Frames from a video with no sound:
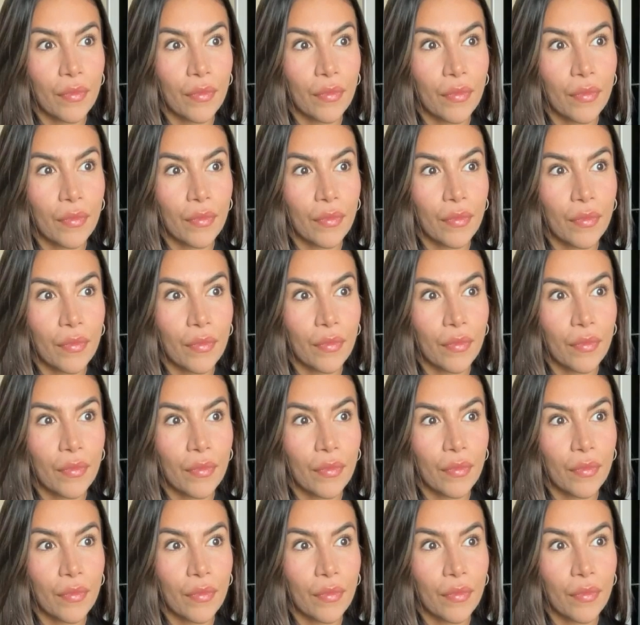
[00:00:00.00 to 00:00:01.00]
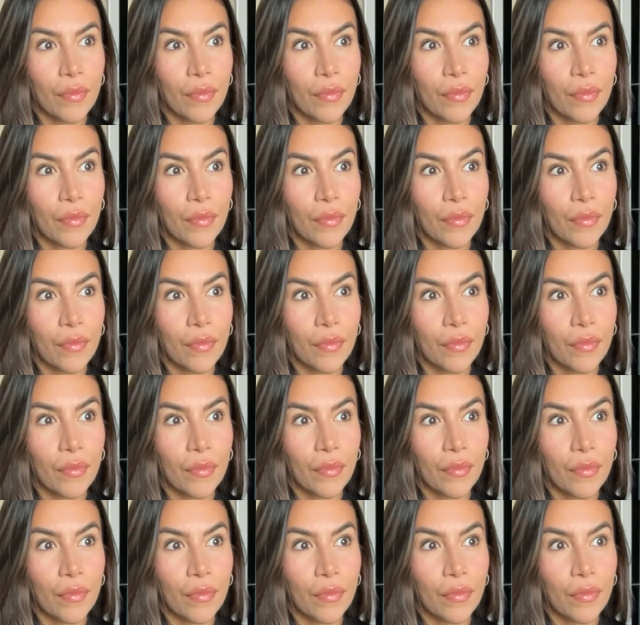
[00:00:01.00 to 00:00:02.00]

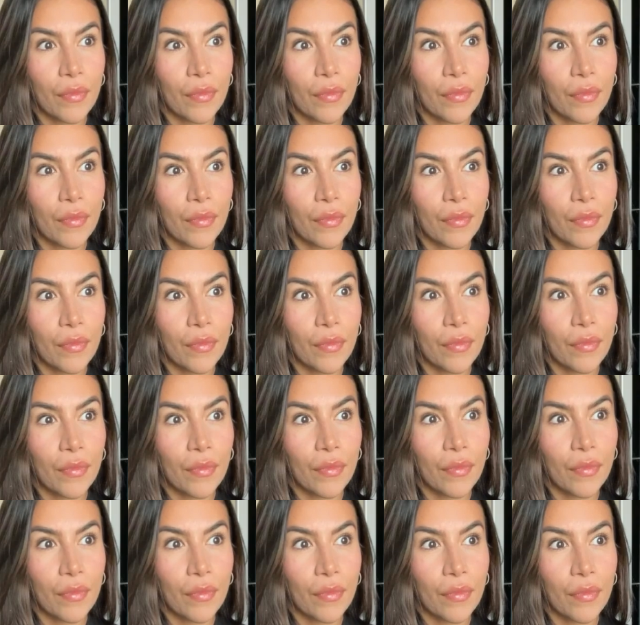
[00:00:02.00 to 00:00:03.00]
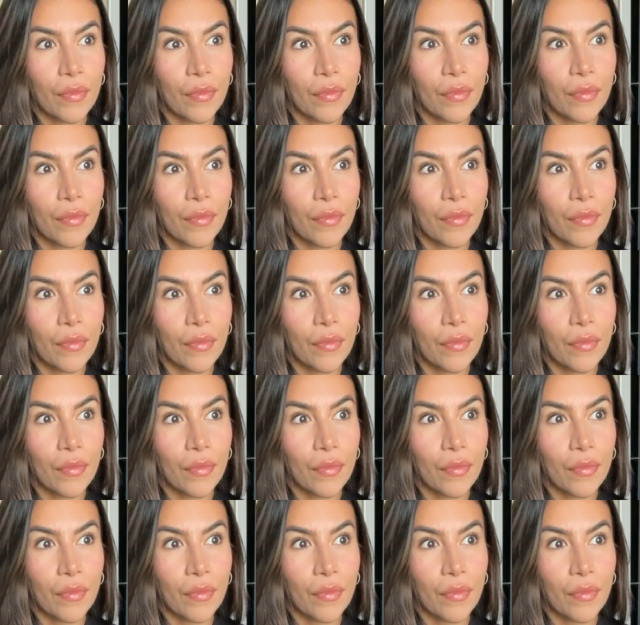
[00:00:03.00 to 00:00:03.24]
(not speaking)